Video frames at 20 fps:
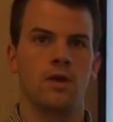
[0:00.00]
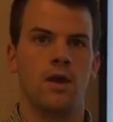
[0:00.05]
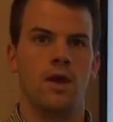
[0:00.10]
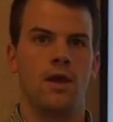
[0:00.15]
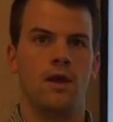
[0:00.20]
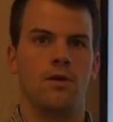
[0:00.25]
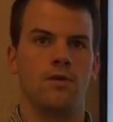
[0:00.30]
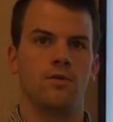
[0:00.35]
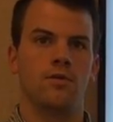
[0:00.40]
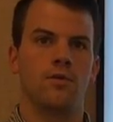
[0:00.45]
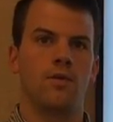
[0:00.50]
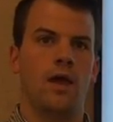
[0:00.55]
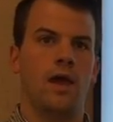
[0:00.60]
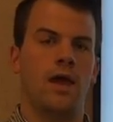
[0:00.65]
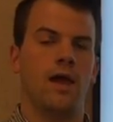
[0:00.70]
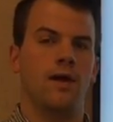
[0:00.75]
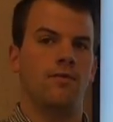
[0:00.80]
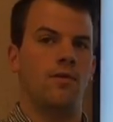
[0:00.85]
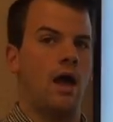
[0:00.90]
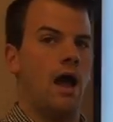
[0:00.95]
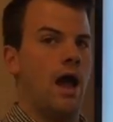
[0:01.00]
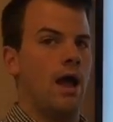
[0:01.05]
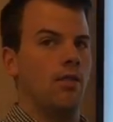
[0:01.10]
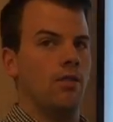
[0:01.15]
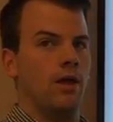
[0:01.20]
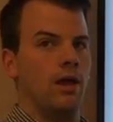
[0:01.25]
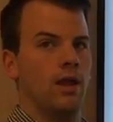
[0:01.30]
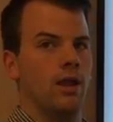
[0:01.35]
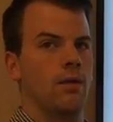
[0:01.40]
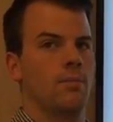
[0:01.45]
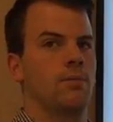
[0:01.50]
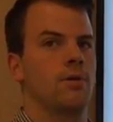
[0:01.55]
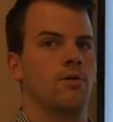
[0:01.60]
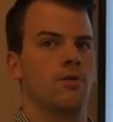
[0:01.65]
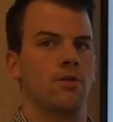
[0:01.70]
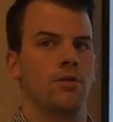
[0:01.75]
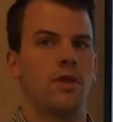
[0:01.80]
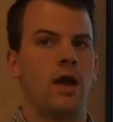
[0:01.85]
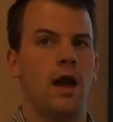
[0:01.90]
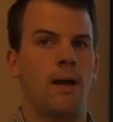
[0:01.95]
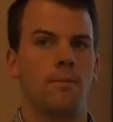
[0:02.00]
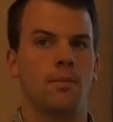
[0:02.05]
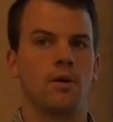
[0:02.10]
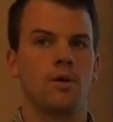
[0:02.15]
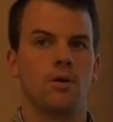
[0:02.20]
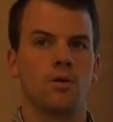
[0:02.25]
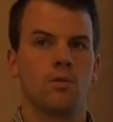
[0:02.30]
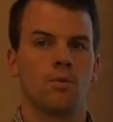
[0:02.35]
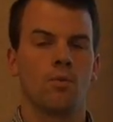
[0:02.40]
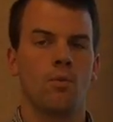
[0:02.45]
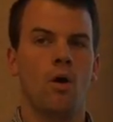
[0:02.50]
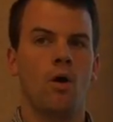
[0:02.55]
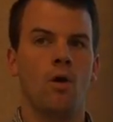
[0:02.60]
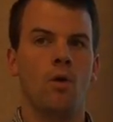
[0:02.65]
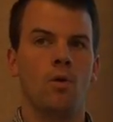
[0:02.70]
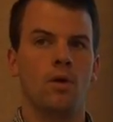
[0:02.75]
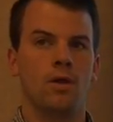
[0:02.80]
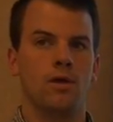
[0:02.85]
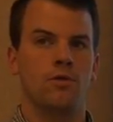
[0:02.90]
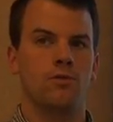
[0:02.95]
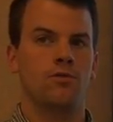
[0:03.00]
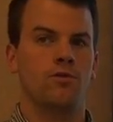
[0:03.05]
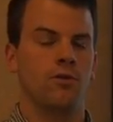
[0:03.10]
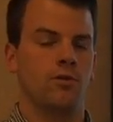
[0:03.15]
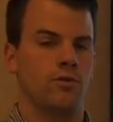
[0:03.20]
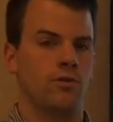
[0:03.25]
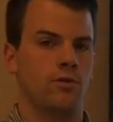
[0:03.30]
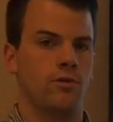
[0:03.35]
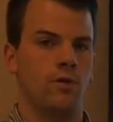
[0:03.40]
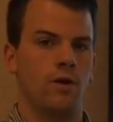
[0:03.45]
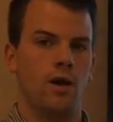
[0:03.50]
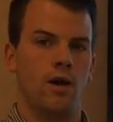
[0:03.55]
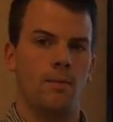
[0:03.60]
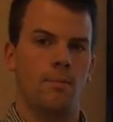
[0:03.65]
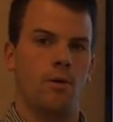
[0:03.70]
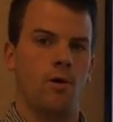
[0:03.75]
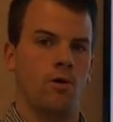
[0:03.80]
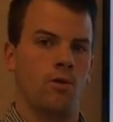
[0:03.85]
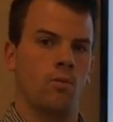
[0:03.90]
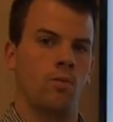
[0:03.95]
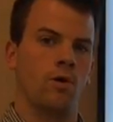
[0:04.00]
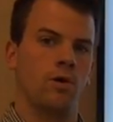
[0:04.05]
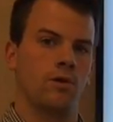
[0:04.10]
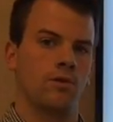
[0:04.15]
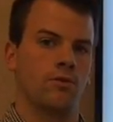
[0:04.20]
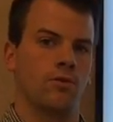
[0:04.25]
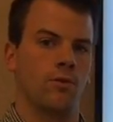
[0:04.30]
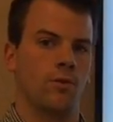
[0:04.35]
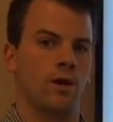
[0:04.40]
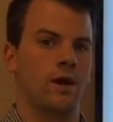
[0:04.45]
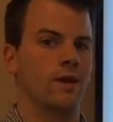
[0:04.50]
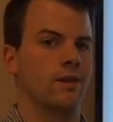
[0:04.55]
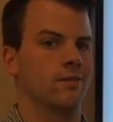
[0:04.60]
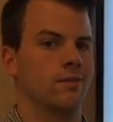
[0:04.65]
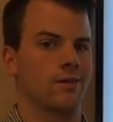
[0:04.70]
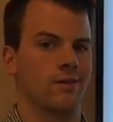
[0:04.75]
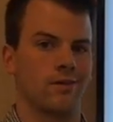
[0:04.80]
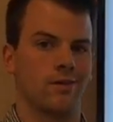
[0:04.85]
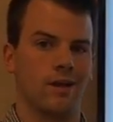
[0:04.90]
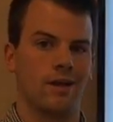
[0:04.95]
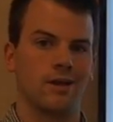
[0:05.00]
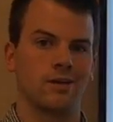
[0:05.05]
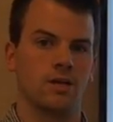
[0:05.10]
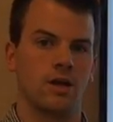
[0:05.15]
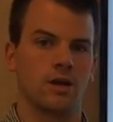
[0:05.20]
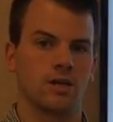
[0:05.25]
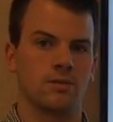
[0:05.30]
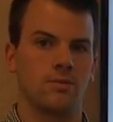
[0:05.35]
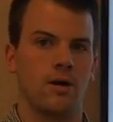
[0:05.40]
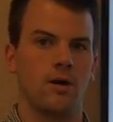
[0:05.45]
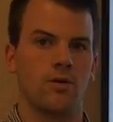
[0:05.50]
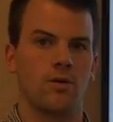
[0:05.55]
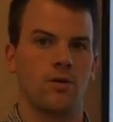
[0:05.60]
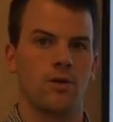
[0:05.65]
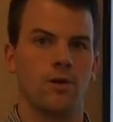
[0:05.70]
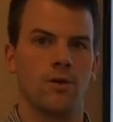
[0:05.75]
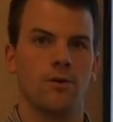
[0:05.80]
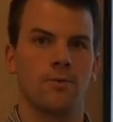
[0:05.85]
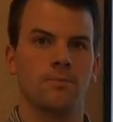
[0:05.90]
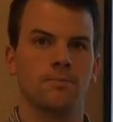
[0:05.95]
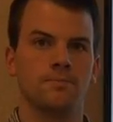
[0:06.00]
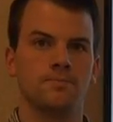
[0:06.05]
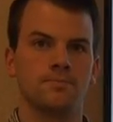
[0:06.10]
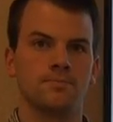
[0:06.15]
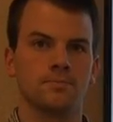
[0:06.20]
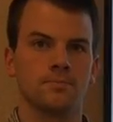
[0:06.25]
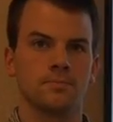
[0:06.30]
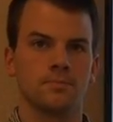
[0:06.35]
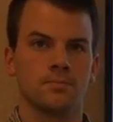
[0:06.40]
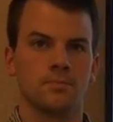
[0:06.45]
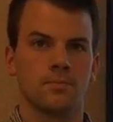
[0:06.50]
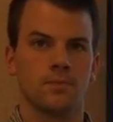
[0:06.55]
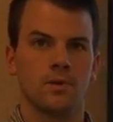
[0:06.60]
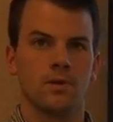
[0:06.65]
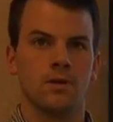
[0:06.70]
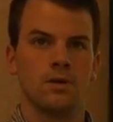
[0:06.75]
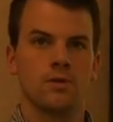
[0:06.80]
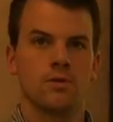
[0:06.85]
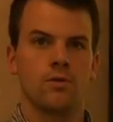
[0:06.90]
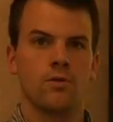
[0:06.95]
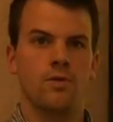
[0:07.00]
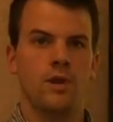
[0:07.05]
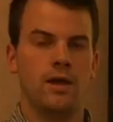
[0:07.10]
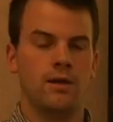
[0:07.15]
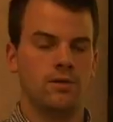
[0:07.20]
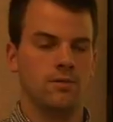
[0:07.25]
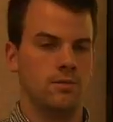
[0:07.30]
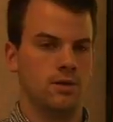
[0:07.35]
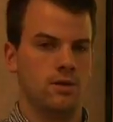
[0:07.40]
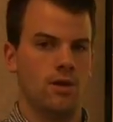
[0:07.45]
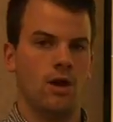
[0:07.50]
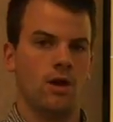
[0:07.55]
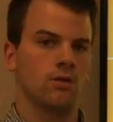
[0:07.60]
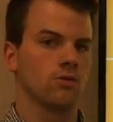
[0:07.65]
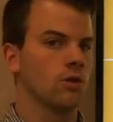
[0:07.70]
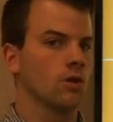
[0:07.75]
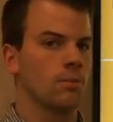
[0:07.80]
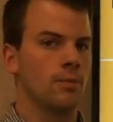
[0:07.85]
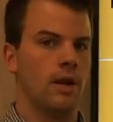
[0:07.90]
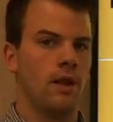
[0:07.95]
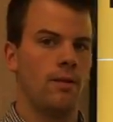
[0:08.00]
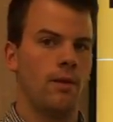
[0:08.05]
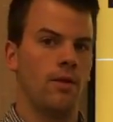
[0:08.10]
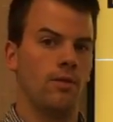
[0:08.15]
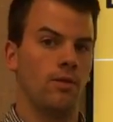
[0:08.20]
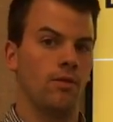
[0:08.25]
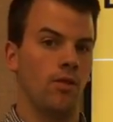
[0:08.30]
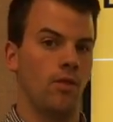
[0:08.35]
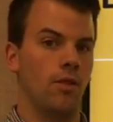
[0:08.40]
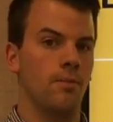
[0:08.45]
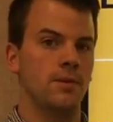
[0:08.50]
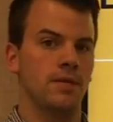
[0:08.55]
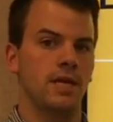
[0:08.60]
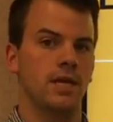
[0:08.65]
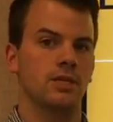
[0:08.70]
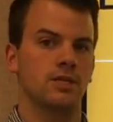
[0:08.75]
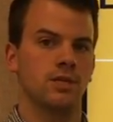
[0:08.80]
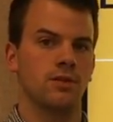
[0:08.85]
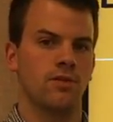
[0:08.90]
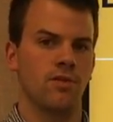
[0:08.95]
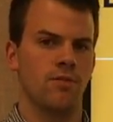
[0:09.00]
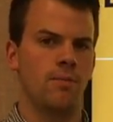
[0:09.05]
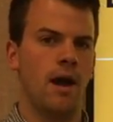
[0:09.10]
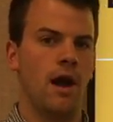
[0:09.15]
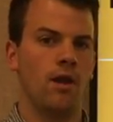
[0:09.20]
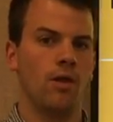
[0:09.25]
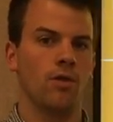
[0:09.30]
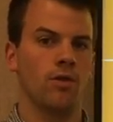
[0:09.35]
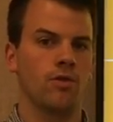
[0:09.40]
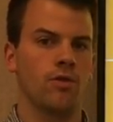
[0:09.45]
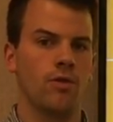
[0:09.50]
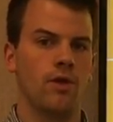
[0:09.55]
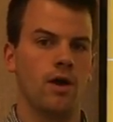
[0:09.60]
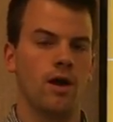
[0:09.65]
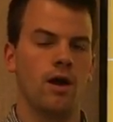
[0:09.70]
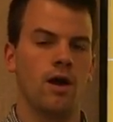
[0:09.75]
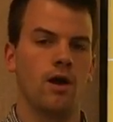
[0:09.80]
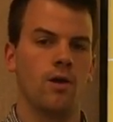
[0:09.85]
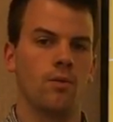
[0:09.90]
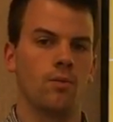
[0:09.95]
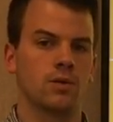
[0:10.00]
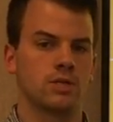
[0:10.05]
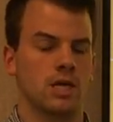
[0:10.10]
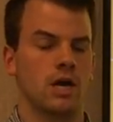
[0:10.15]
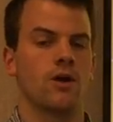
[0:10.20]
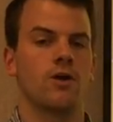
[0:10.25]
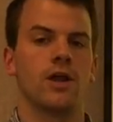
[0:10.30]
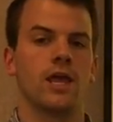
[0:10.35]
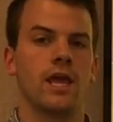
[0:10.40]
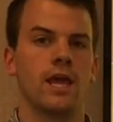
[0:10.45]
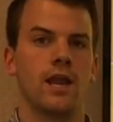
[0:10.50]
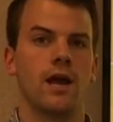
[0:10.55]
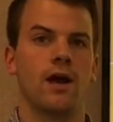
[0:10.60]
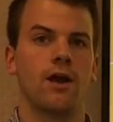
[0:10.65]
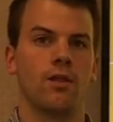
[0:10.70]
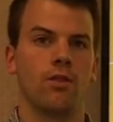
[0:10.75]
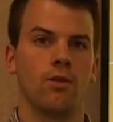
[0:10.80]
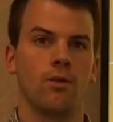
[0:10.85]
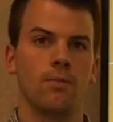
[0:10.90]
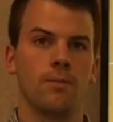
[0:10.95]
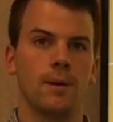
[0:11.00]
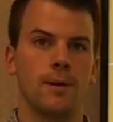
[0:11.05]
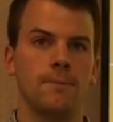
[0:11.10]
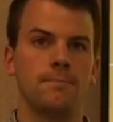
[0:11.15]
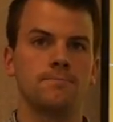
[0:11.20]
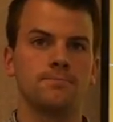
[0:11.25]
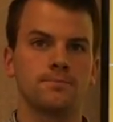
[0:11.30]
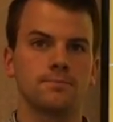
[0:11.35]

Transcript: And I have the highlighted up here. The top row is just part 1 to store 86, like I talked about earlier. So next I'm going to talk a little bit about the limitations of models, which I already hit on a little bit.